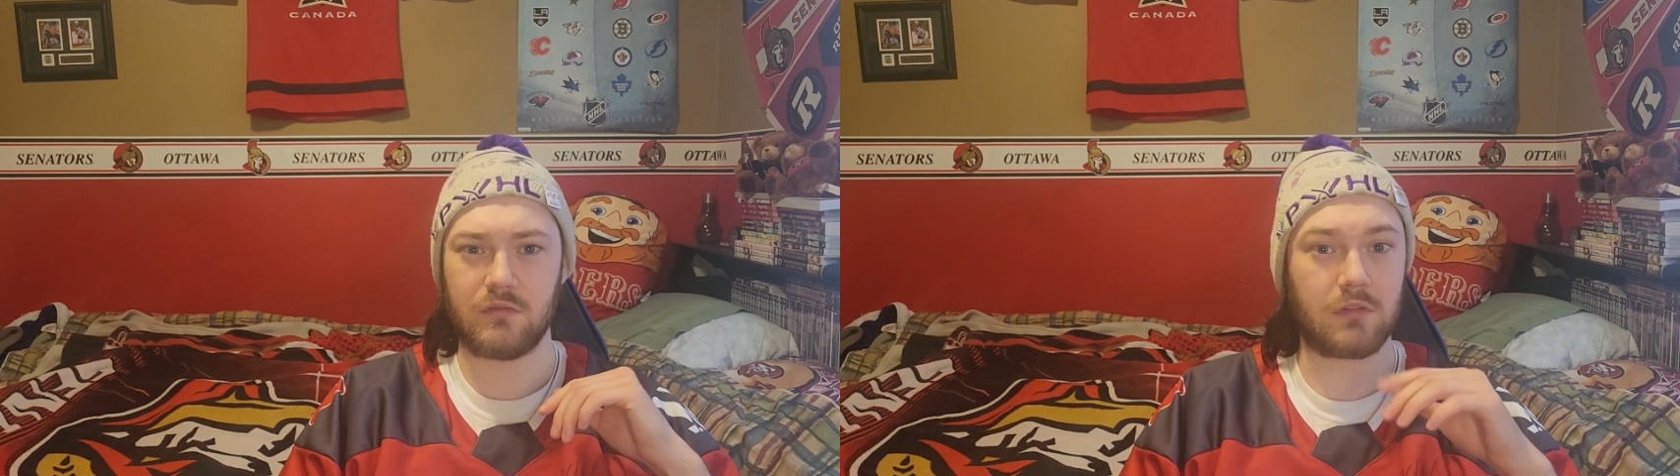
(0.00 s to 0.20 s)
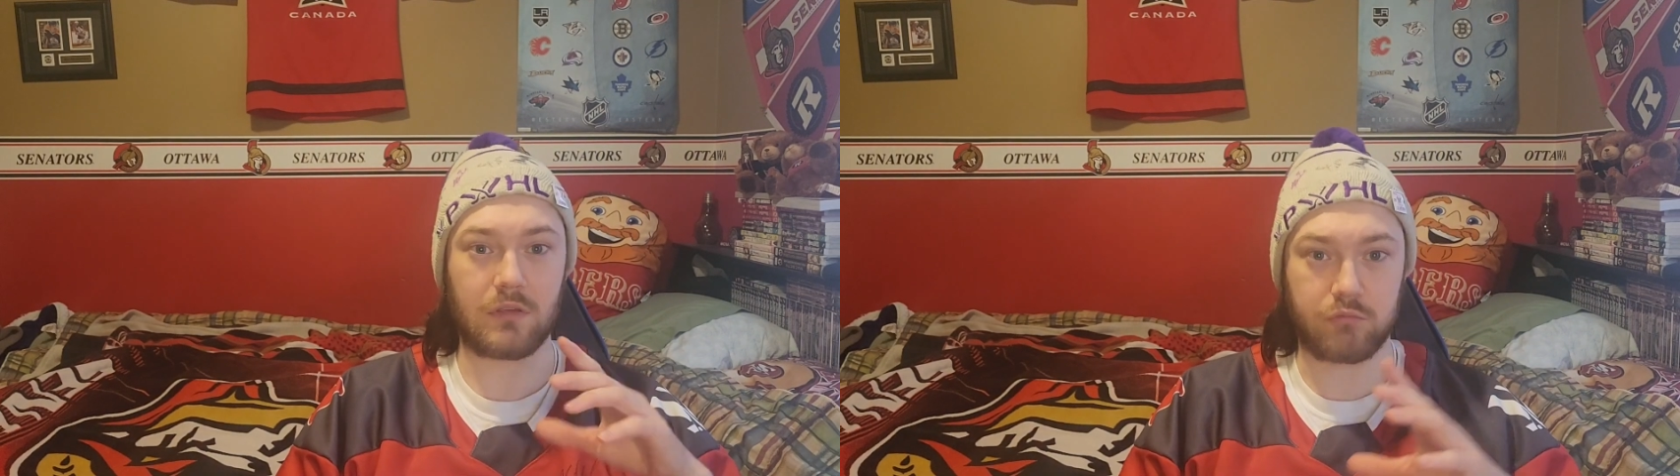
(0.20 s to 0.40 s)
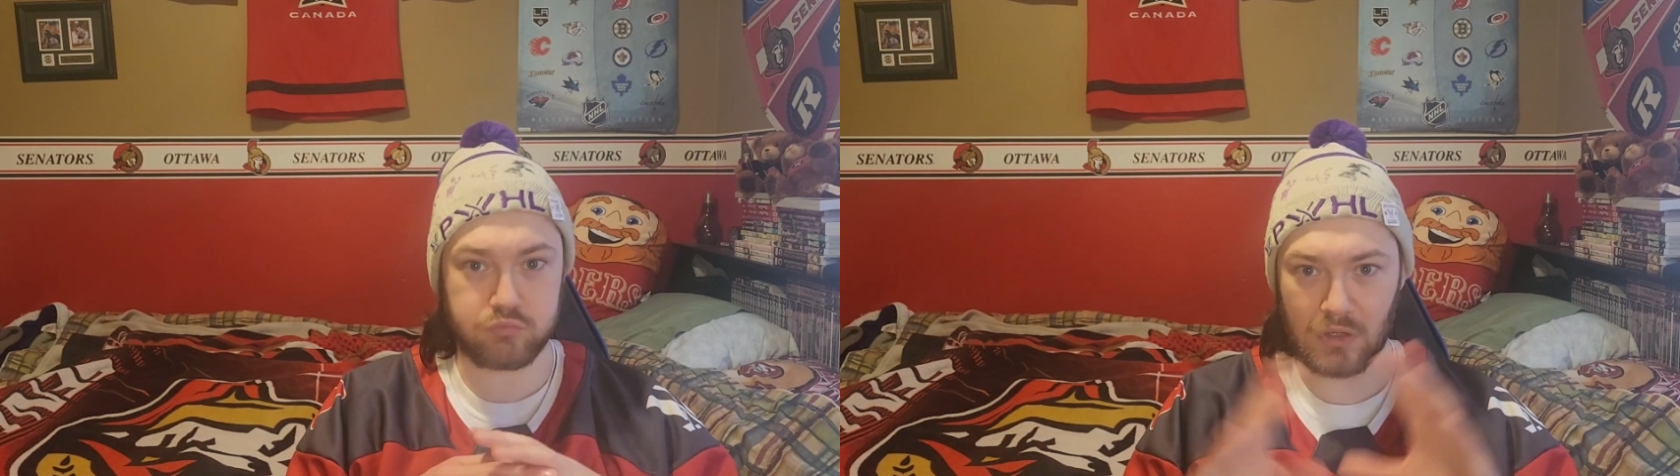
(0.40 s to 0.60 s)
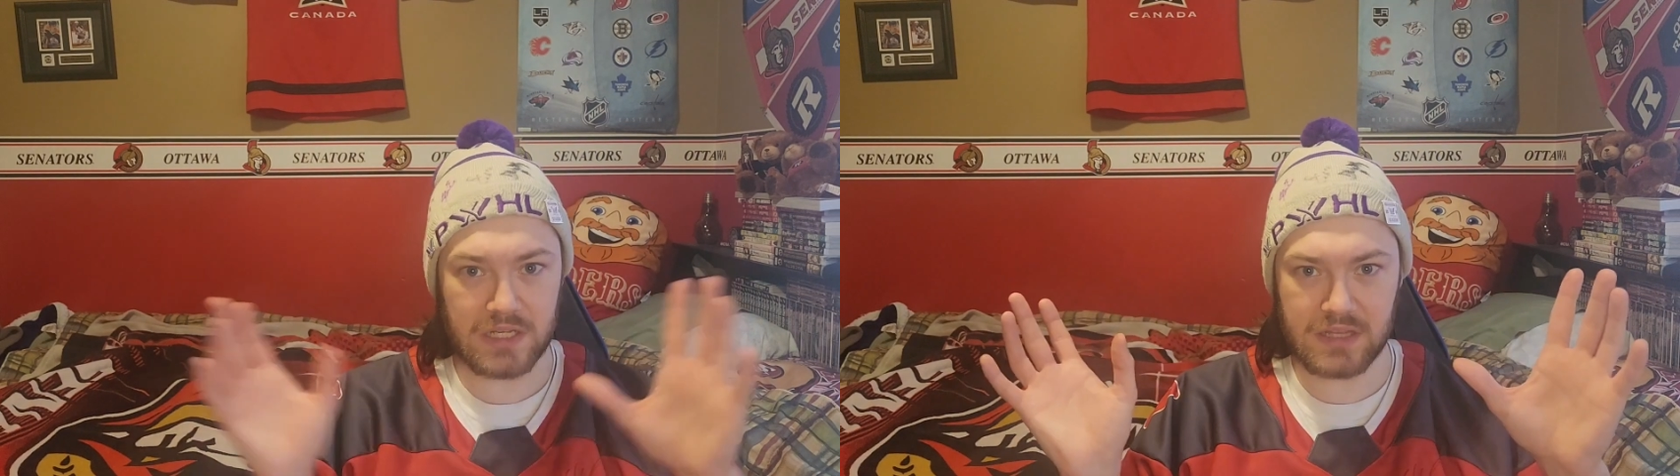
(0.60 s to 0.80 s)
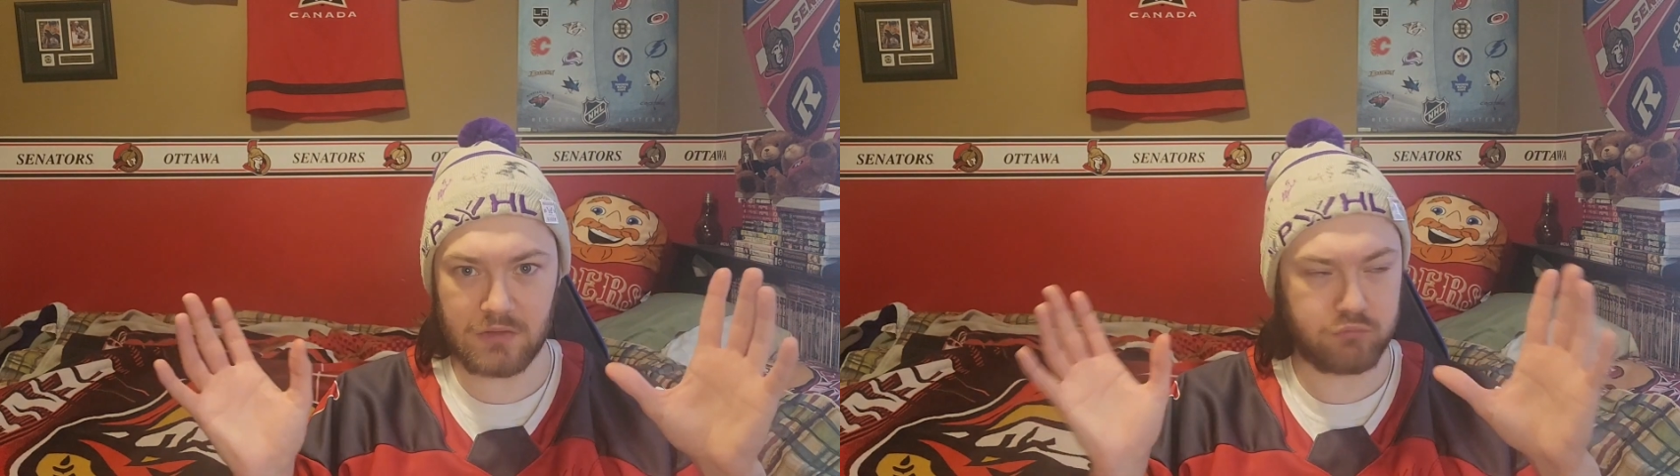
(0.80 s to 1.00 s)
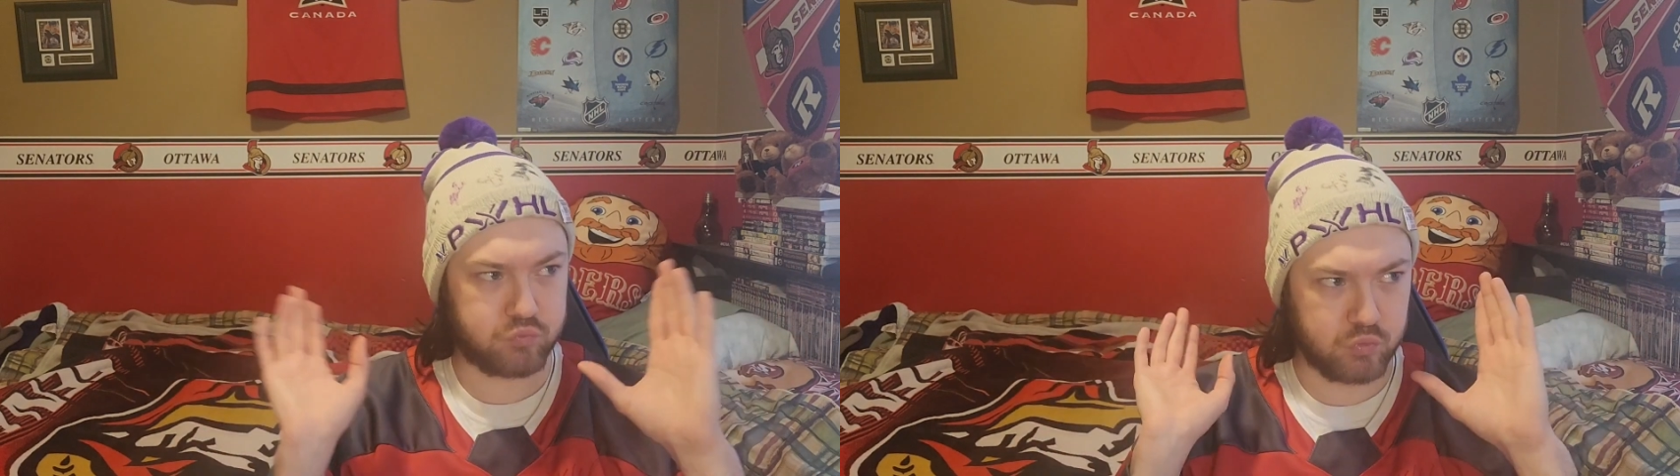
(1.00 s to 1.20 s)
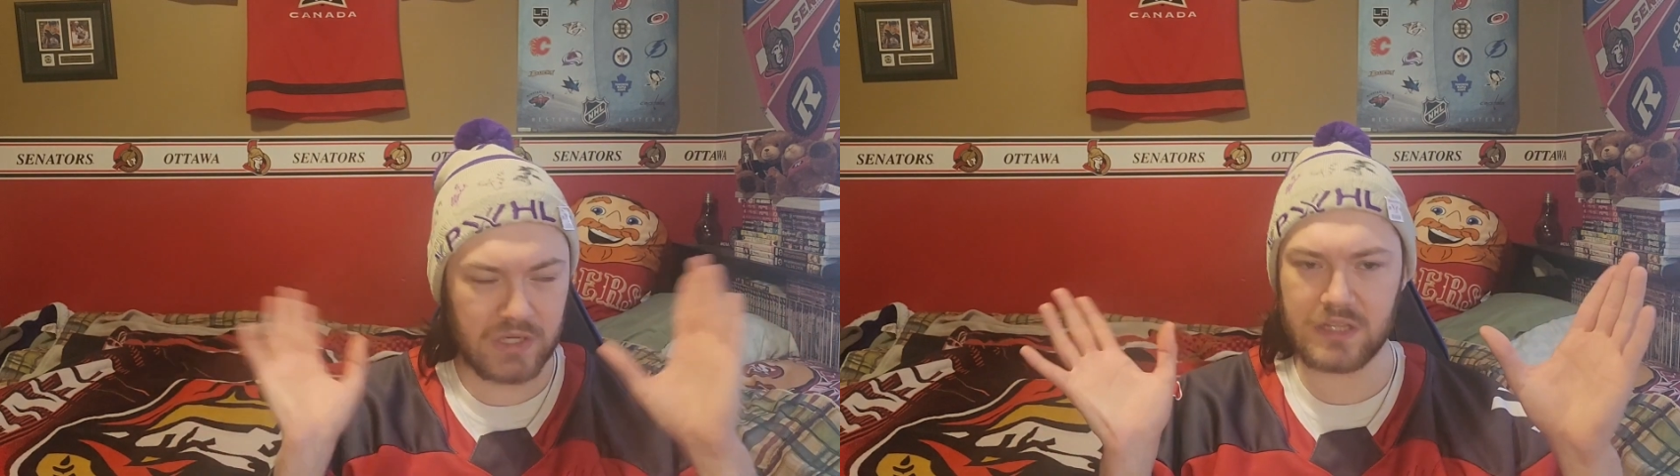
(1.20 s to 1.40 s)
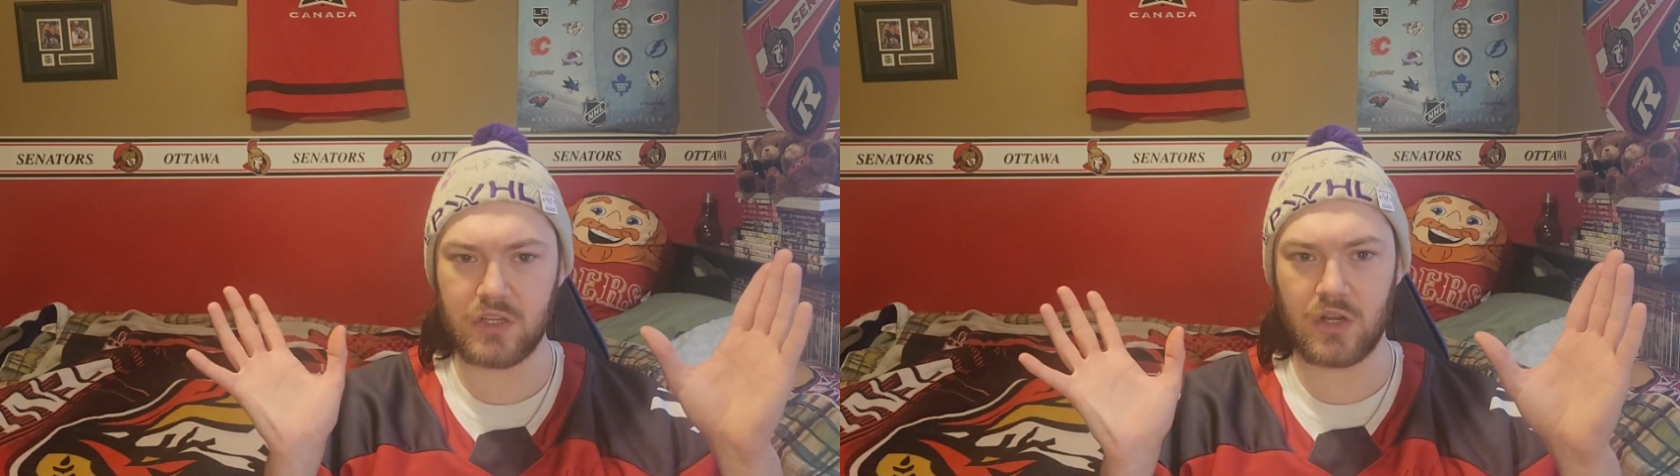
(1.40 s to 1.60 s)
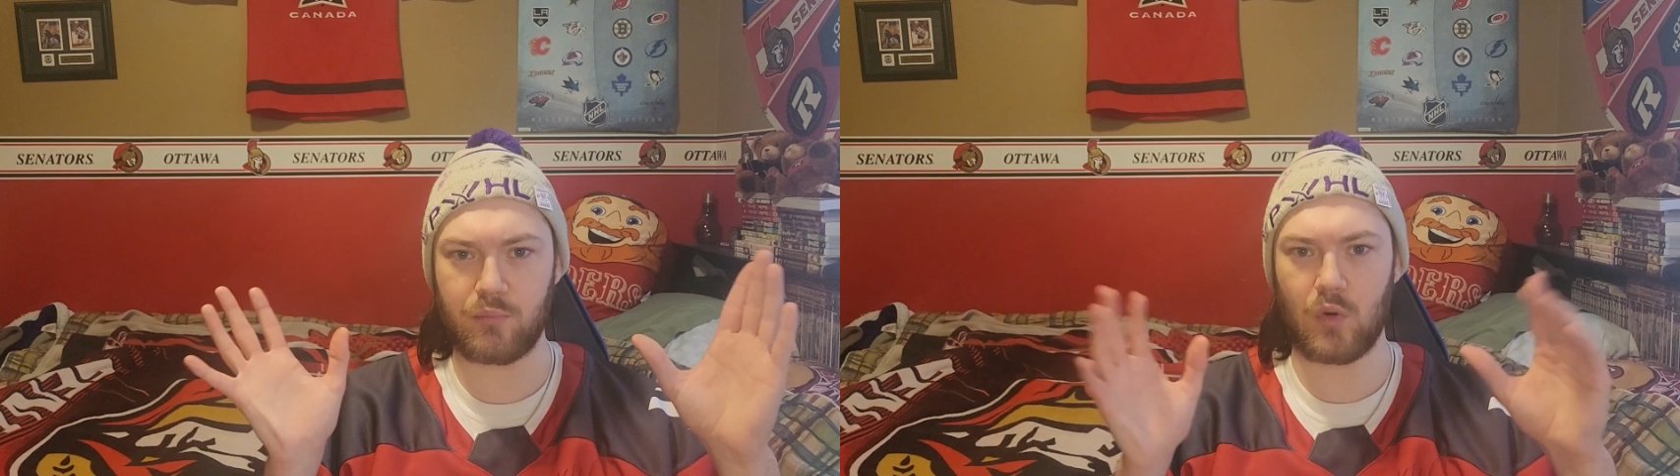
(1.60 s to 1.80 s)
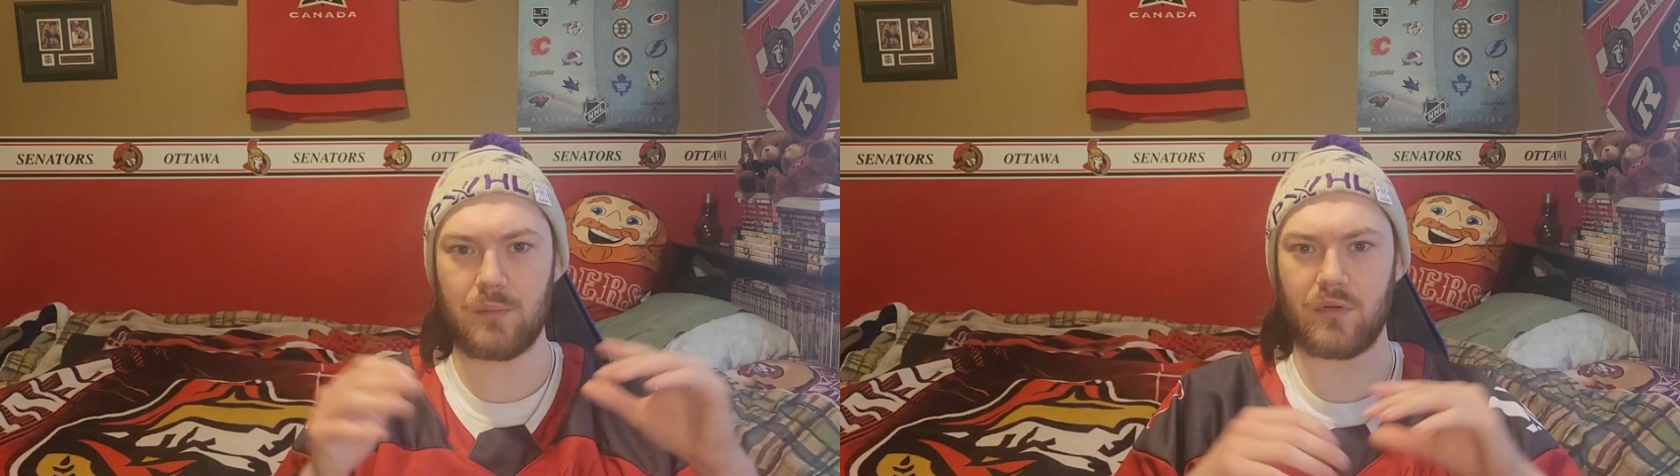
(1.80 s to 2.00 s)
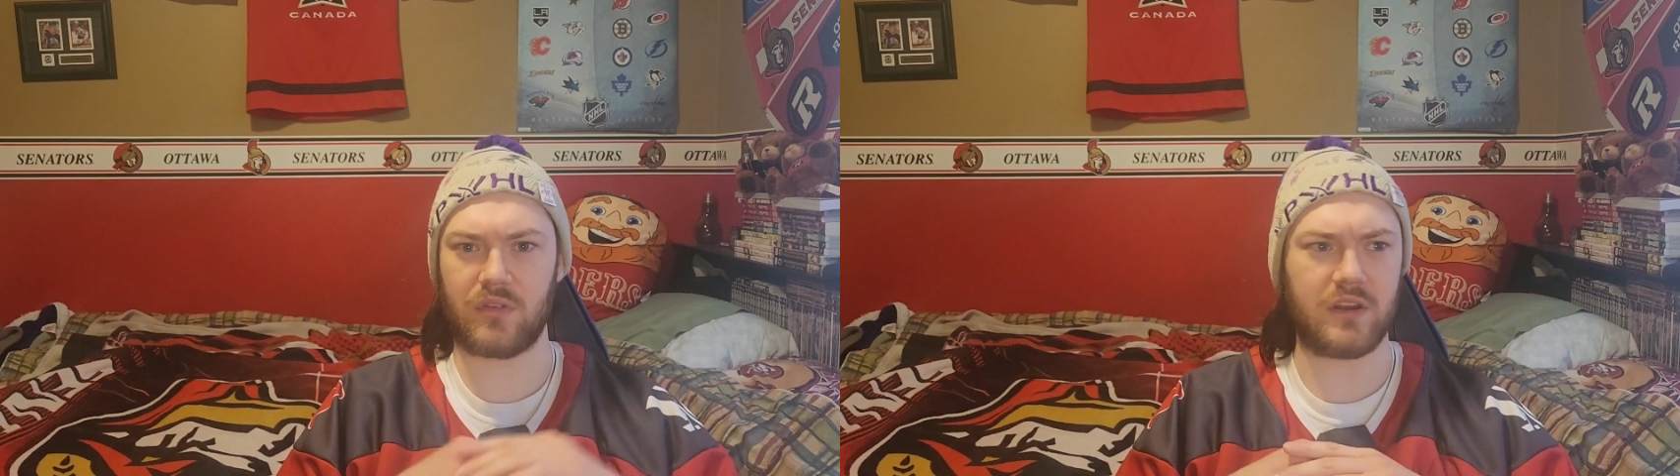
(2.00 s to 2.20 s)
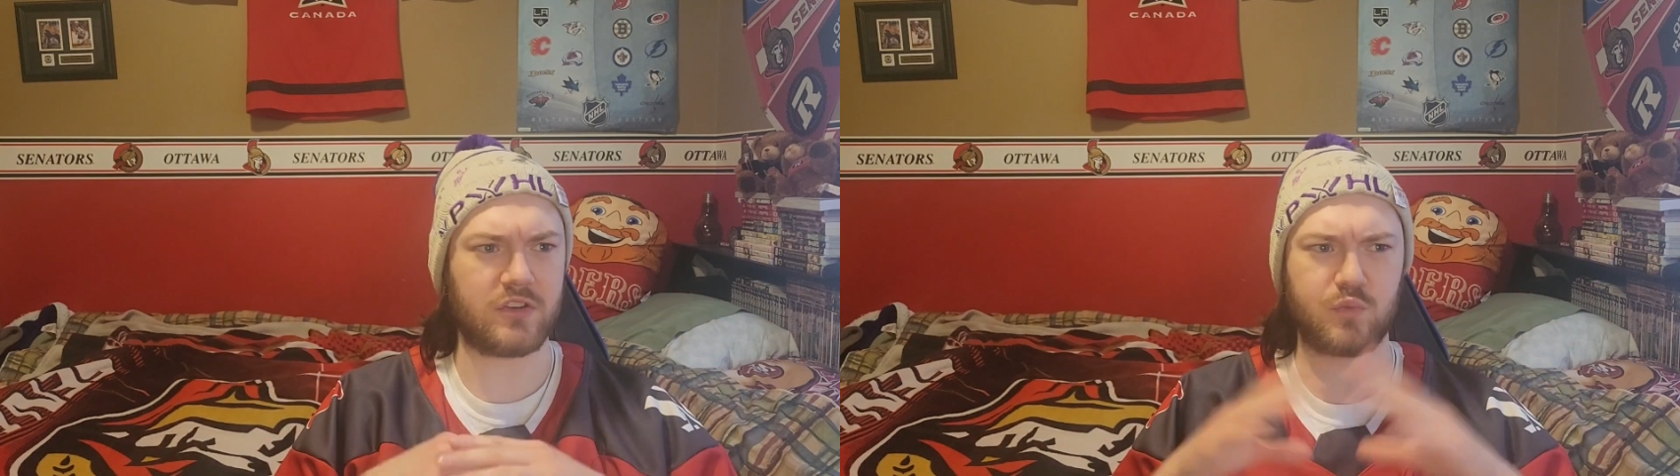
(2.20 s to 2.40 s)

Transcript: Like really, really good point percentage.